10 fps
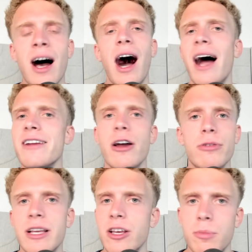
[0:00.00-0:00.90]
I know
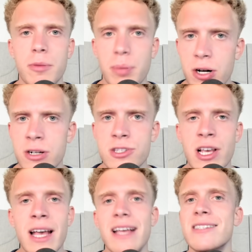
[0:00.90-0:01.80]
that Gilbert Burns
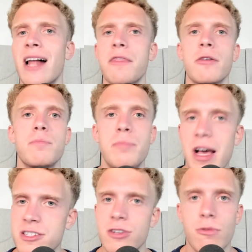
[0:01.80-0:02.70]
is not the best